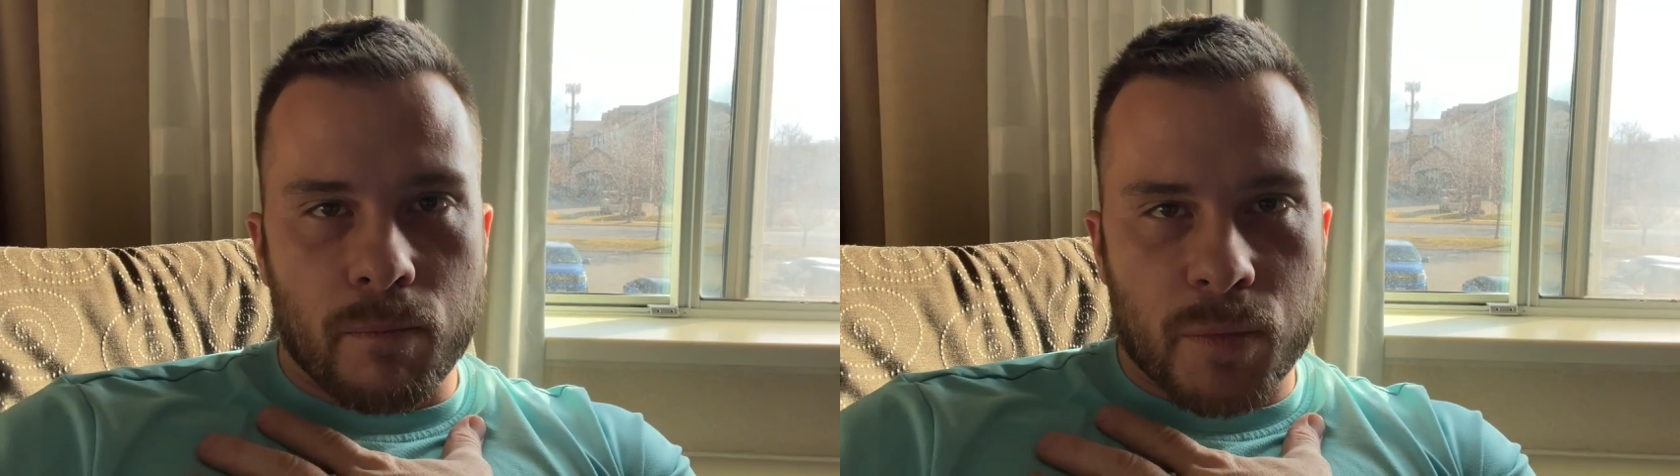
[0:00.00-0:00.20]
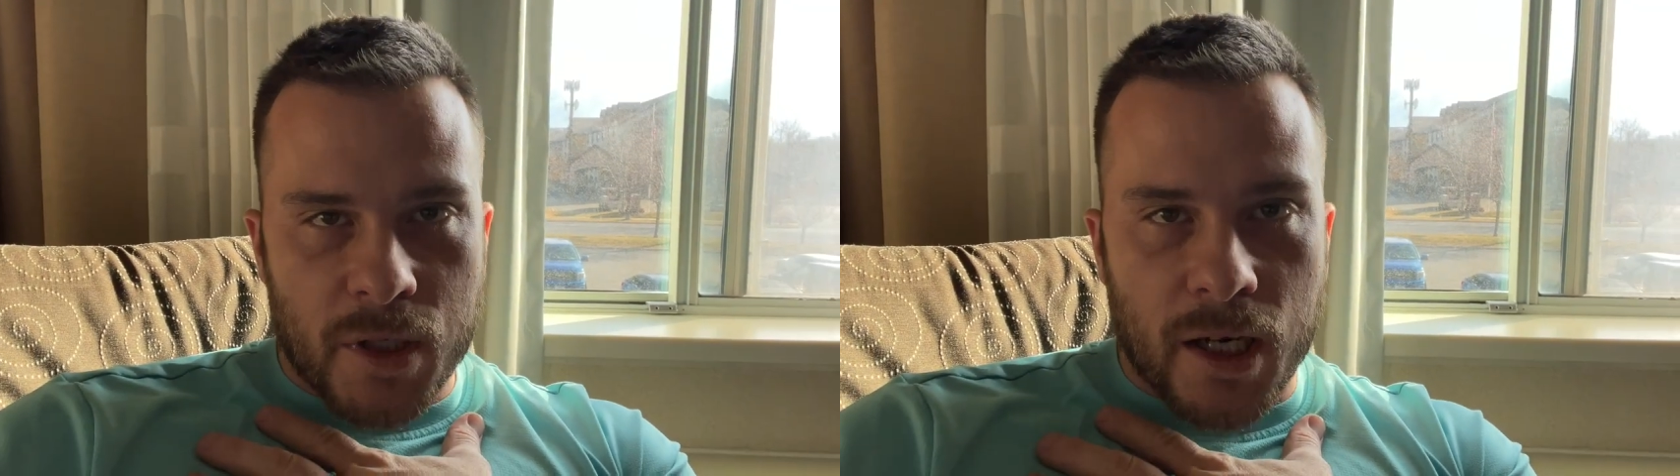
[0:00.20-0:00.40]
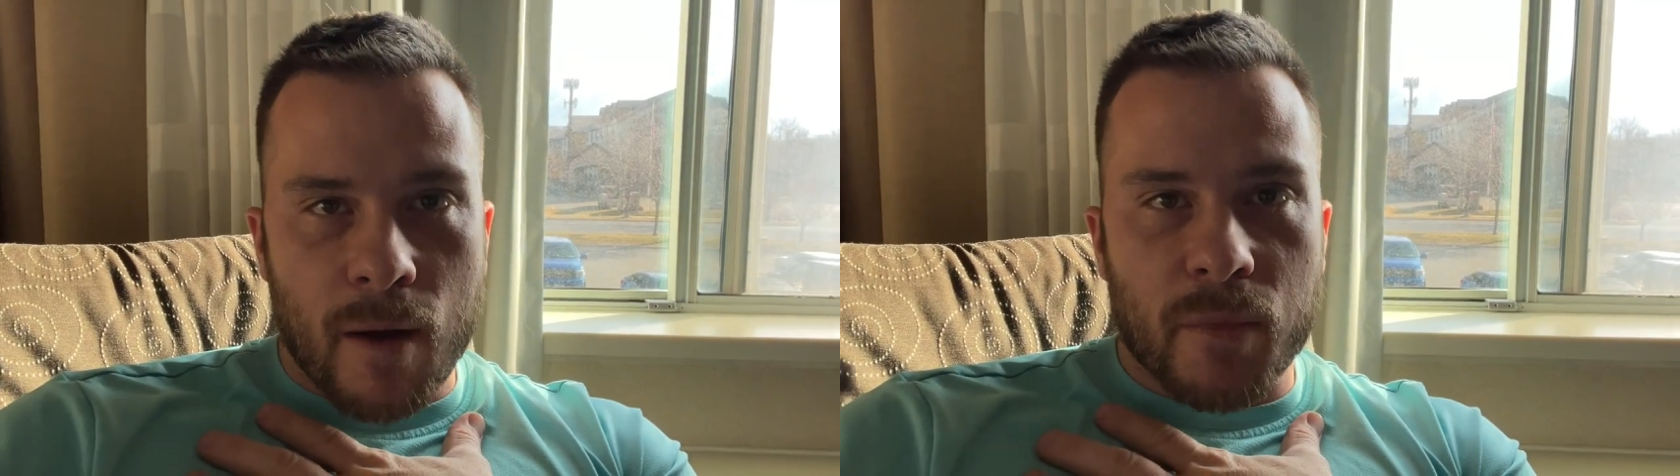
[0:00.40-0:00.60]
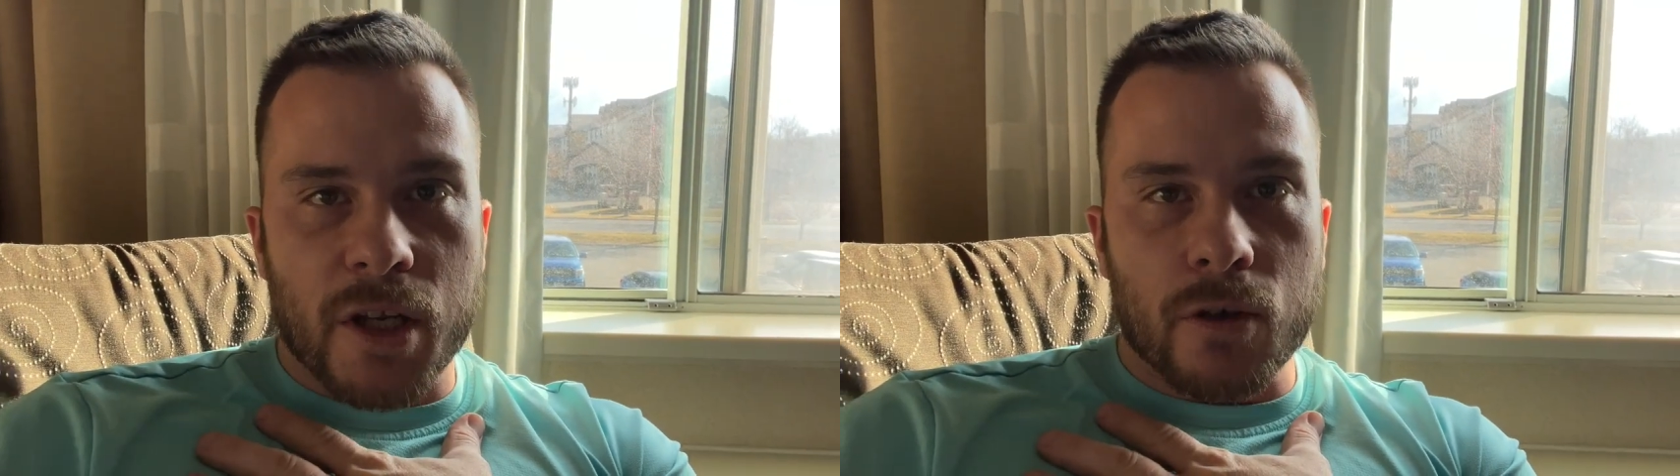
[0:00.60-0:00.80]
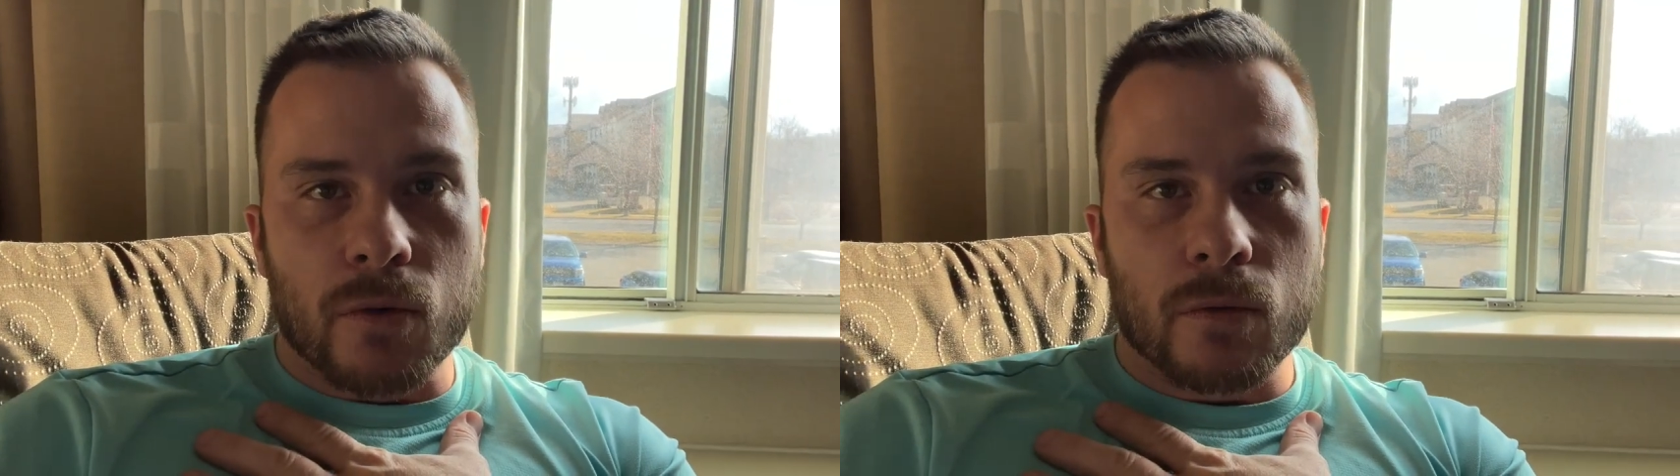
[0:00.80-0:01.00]
to come to
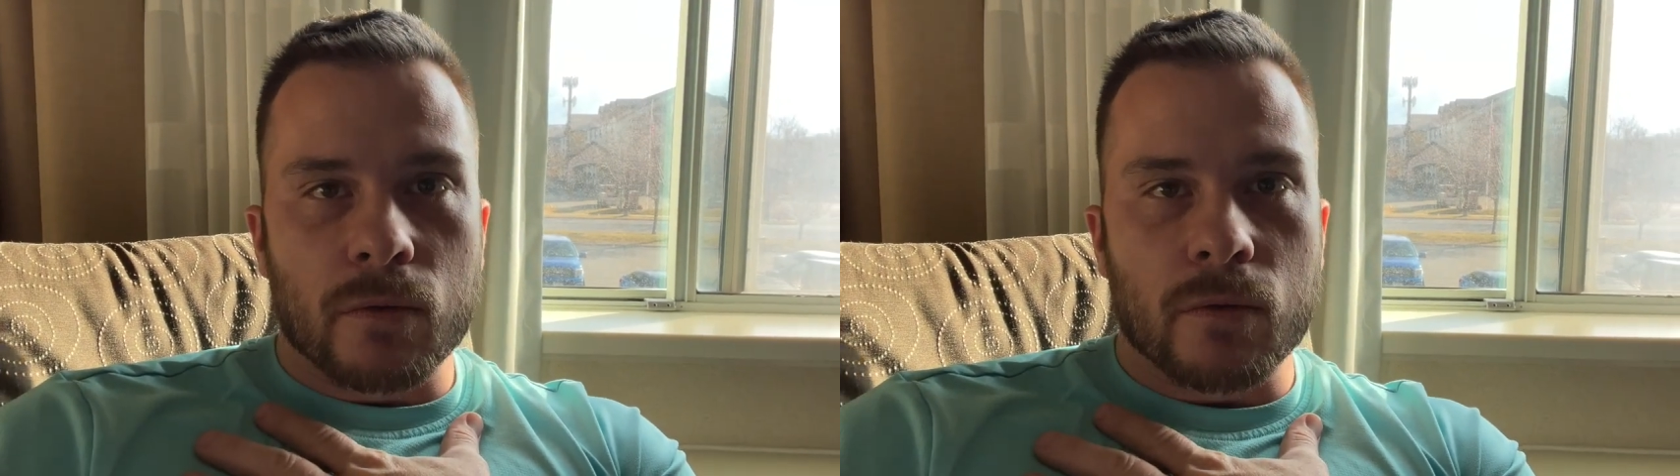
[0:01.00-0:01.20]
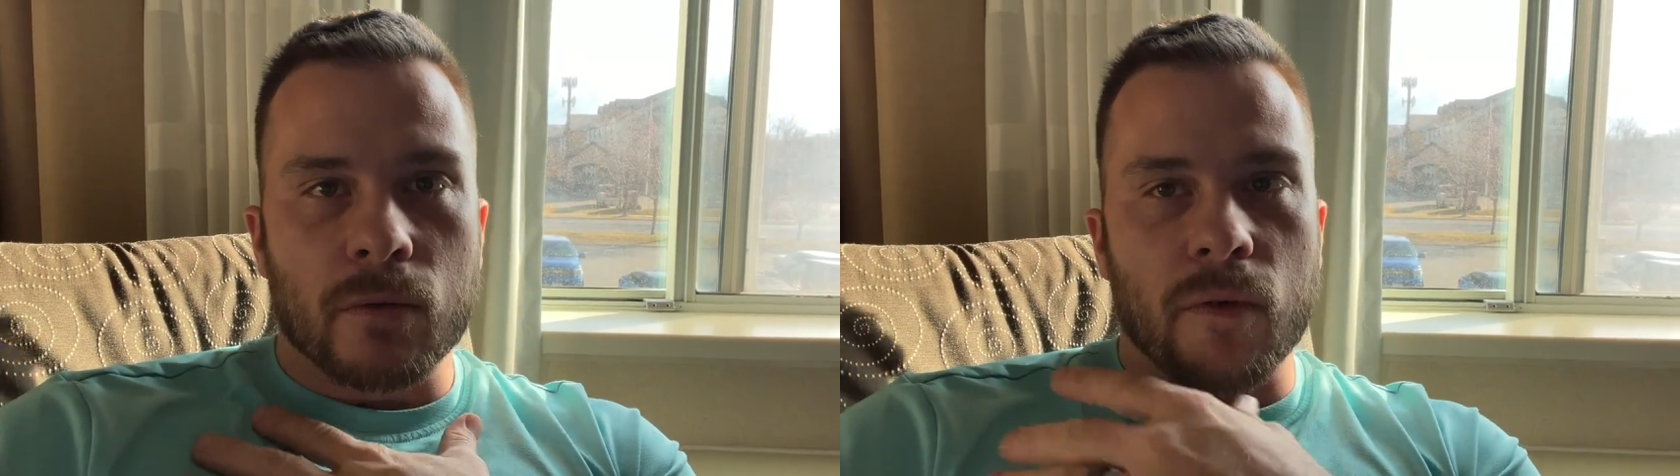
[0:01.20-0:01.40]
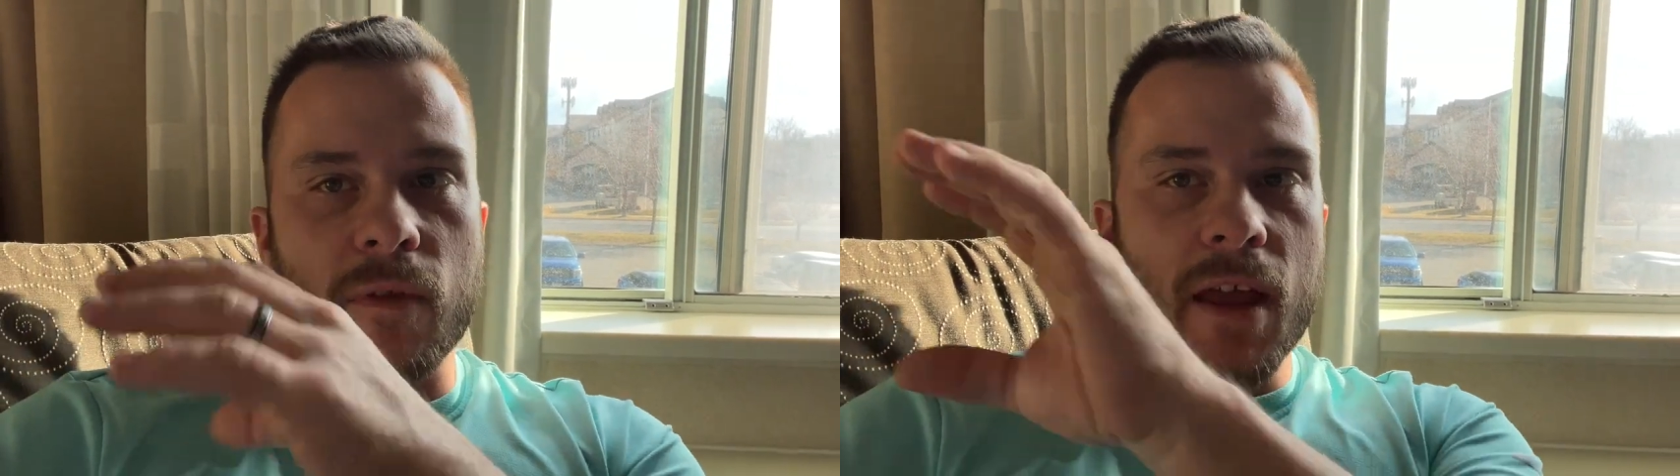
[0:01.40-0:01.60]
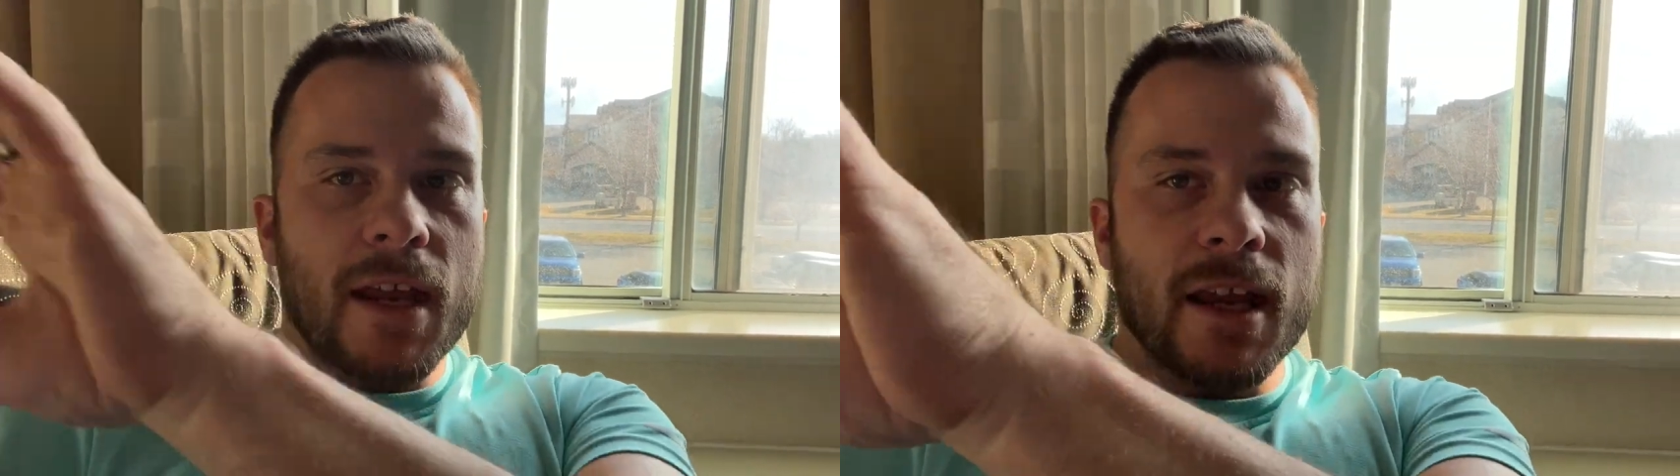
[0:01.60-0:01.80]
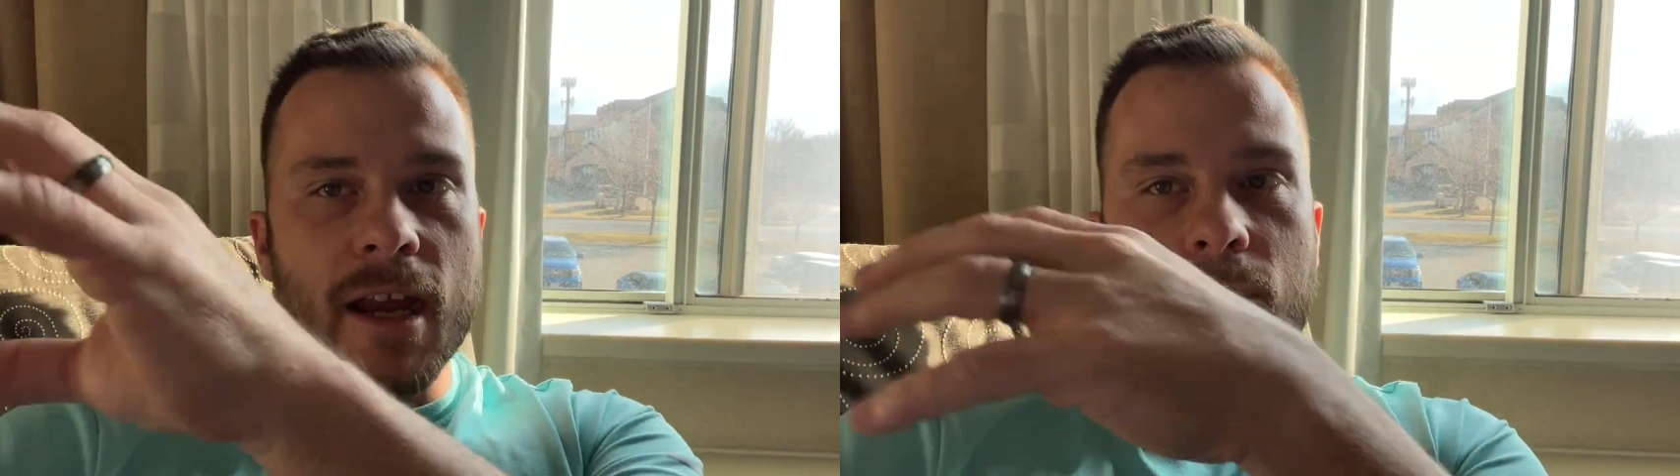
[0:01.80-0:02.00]
you. They
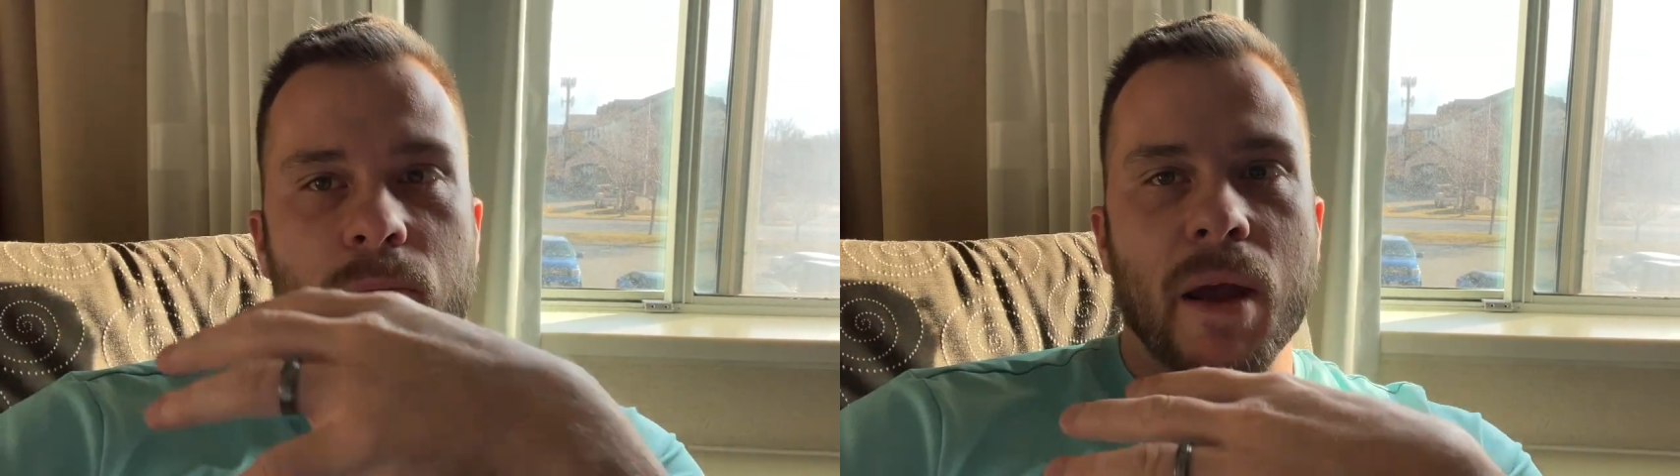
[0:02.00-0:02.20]
can't